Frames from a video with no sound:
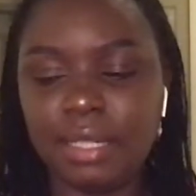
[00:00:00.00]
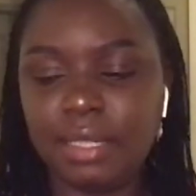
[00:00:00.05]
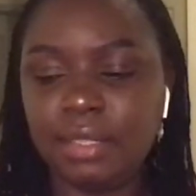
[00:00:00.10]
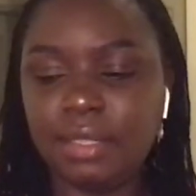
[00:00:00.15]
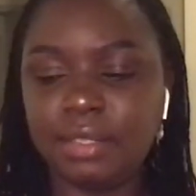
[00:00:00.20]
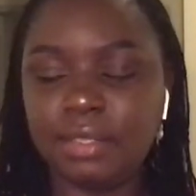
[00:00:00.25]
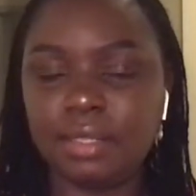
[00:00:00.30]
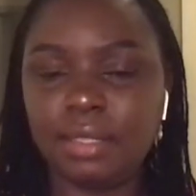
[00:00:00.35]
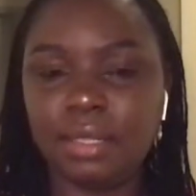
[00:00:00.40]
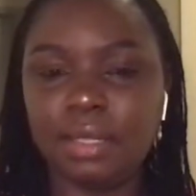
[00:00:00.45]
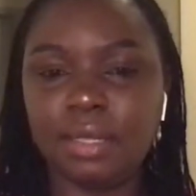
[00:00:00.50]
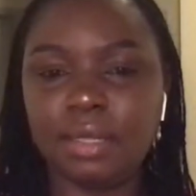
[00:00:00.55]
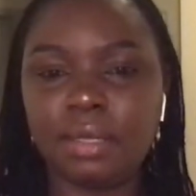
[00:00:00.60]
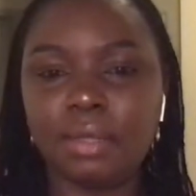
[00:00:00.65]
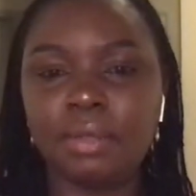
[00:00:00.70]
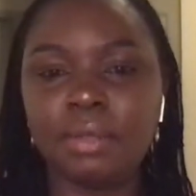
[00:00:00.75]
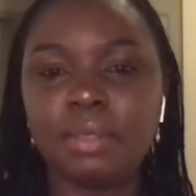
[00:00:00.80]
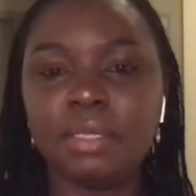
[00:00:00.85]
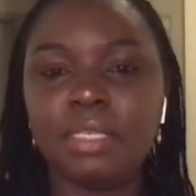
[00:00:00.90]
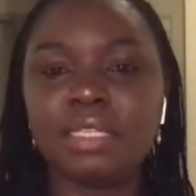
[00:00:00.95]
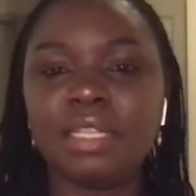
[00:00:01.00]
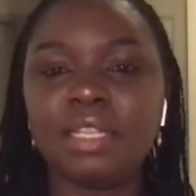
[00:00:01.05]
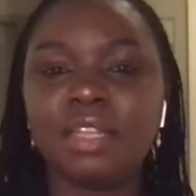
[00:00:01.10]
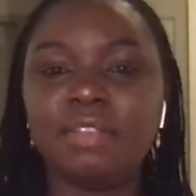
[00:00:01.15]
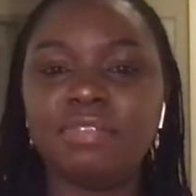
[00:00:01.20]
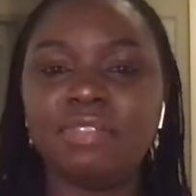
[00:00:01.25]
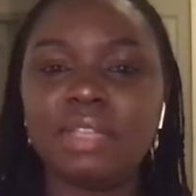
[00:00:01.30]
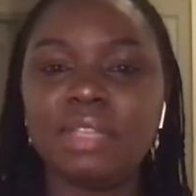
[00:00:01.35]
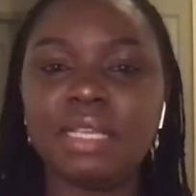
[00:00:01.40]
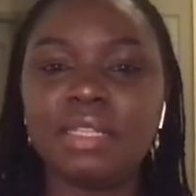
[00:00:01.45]
is it
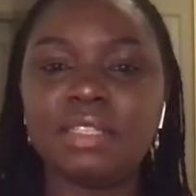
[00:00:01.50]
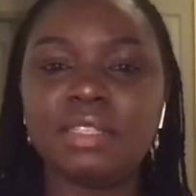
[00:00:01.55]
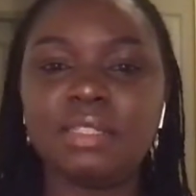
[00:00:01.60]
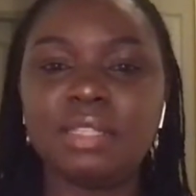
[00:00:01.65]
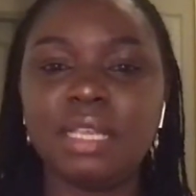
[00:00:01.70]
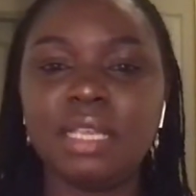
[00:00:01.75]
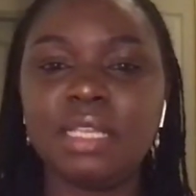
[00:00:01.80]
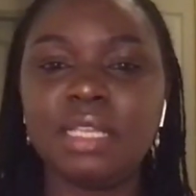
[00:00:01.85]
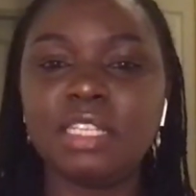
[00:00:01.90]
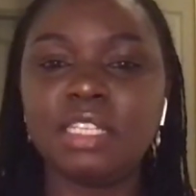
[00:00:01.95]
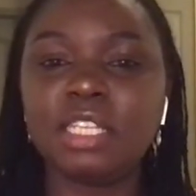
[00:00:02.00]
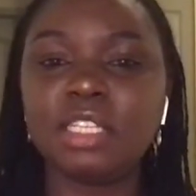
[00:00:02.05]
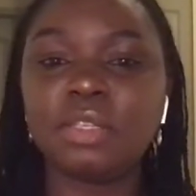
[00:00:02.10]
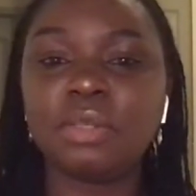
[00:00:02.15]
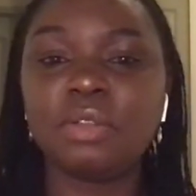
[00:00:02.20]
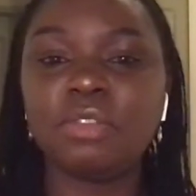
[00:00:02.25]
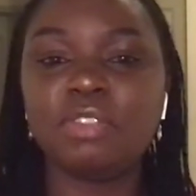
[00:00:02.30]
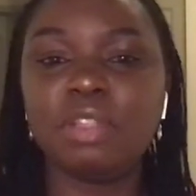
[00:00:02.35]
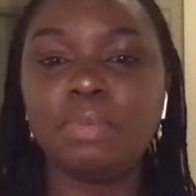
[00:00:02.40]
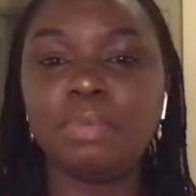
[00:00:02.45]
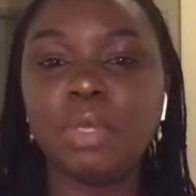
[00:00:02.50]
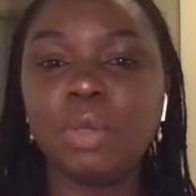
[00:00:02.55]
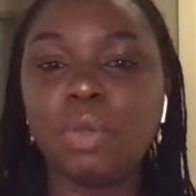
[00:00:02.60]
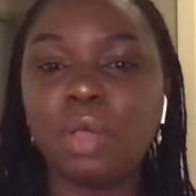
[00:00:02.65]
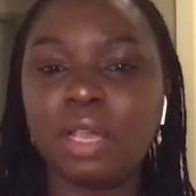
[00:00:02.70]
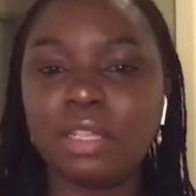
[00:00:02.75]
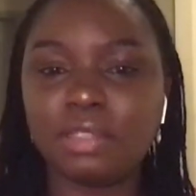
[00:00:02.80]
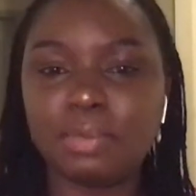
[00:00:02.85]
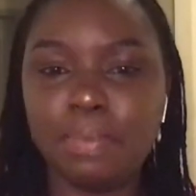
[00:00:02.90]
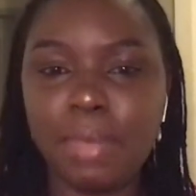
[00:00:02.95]
alleviates the irritation of the
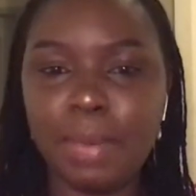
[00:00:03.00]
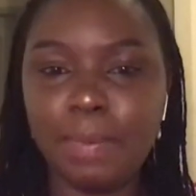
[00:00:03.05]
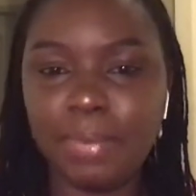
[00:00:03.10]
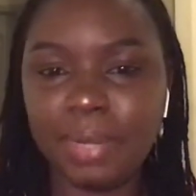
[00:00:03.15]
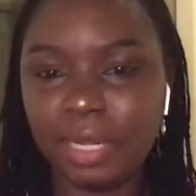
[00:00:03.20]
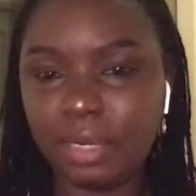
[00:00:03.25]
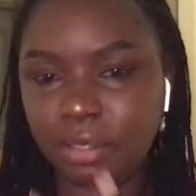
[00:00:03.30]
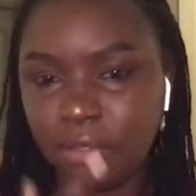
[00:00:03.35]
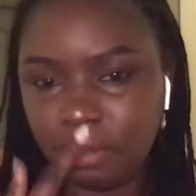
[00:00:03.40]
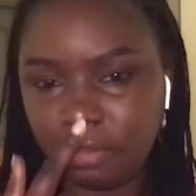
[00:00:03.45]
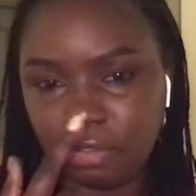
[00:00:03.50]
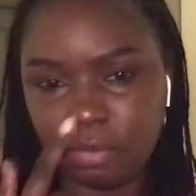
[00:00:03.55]
mucous membrane,